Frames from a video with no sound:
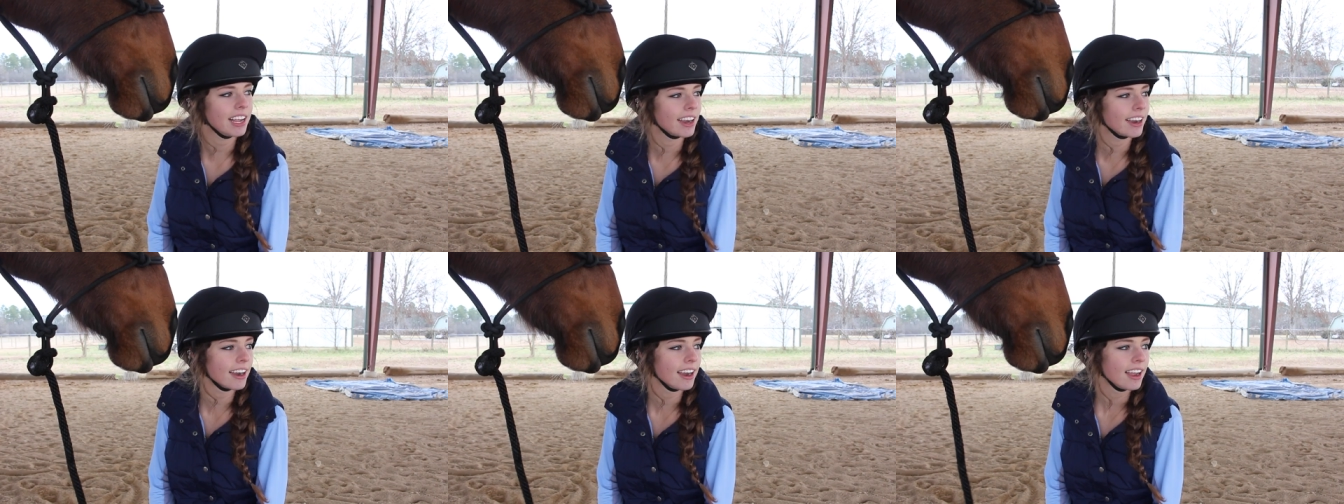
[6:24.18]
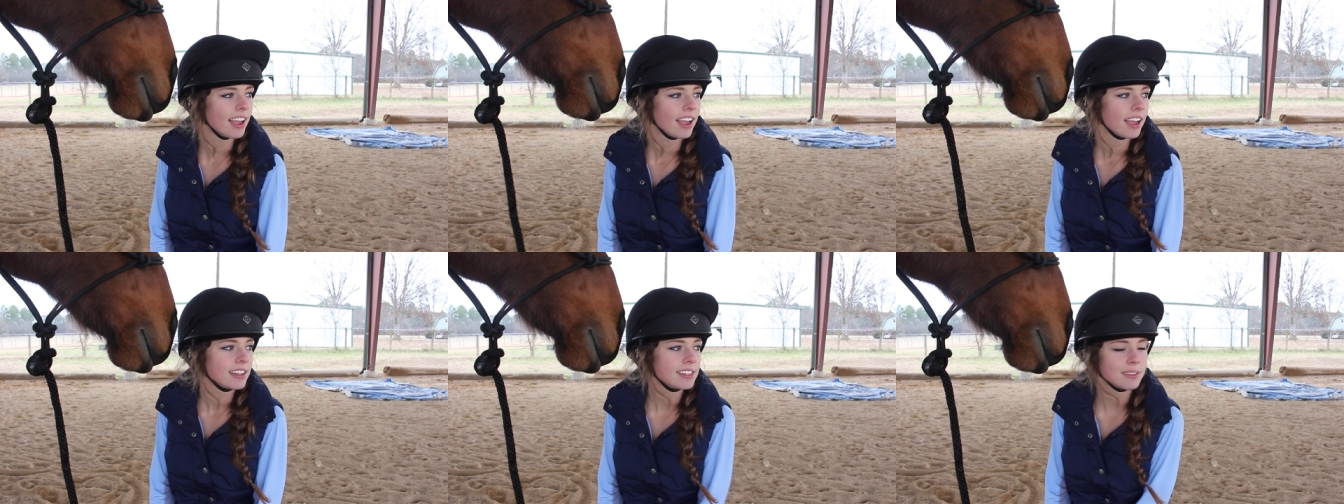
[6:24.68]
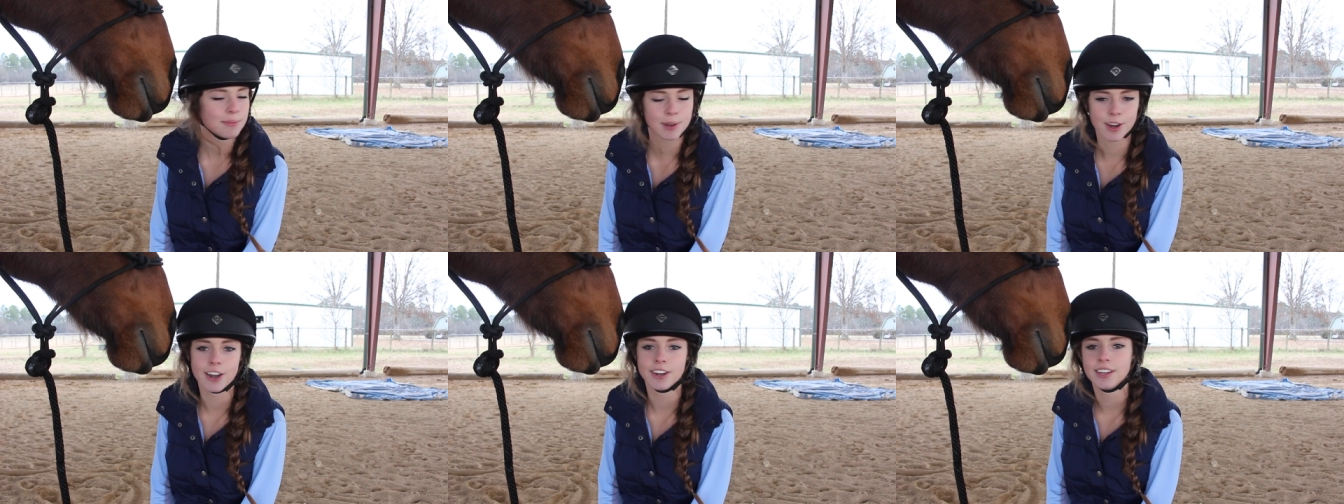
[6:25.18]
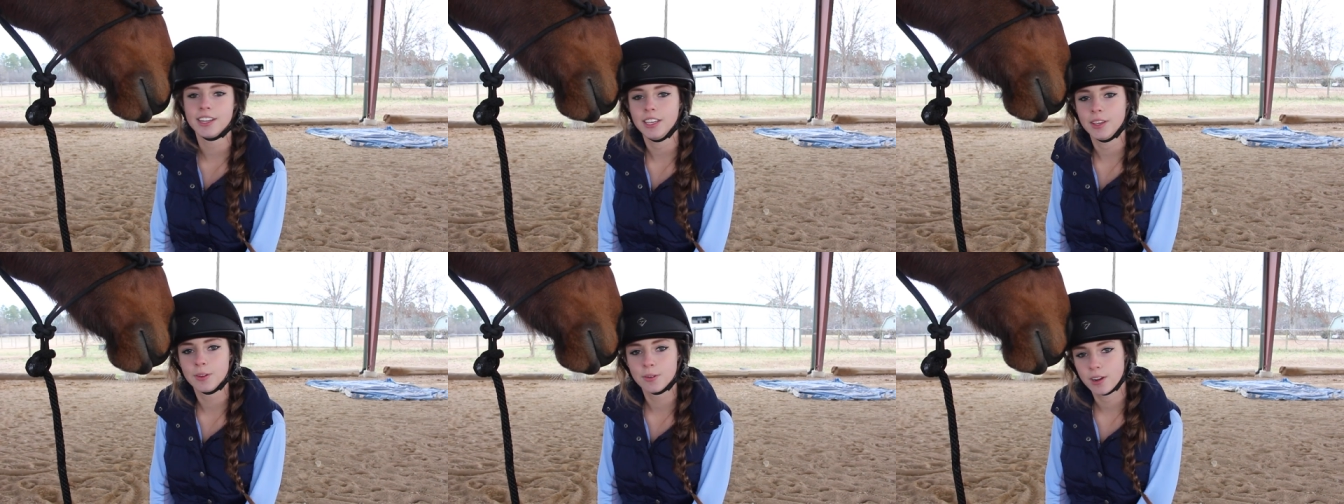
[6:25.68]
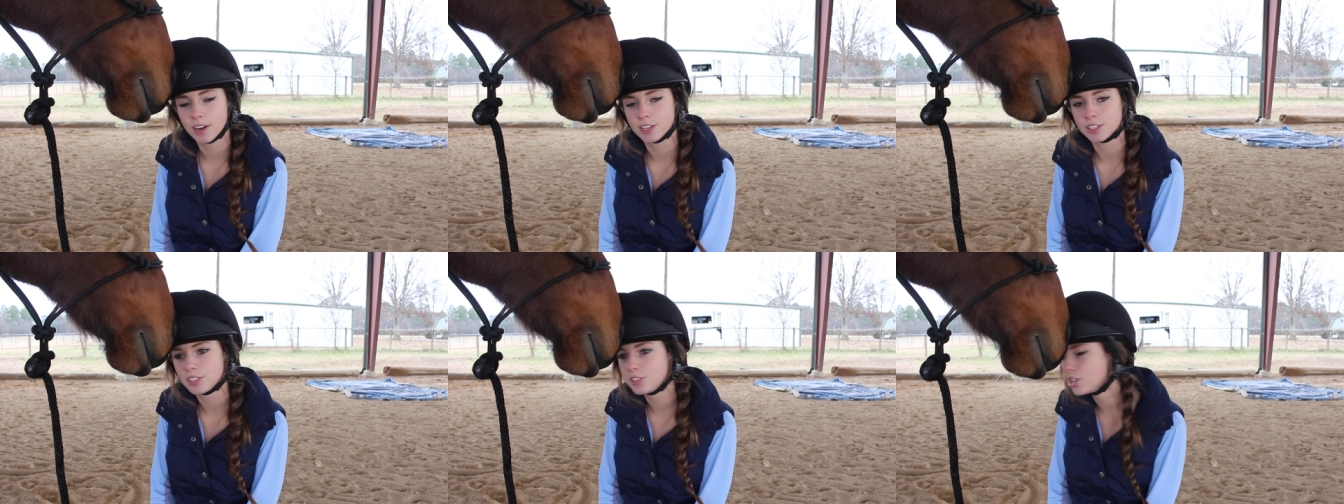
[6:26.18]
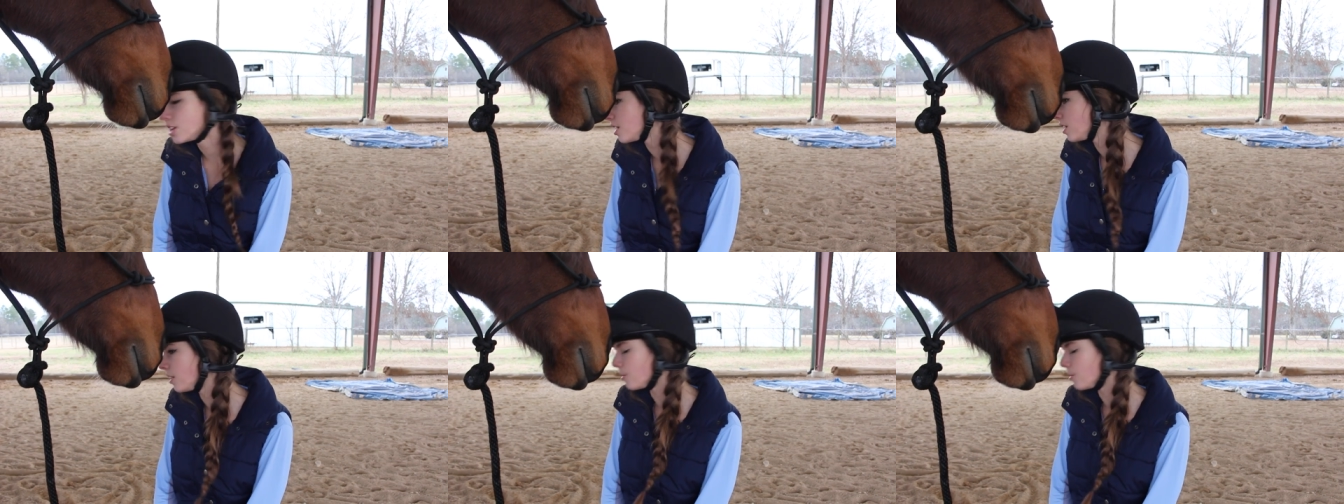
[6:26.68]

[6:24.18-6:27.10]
here to the barn, you are just chill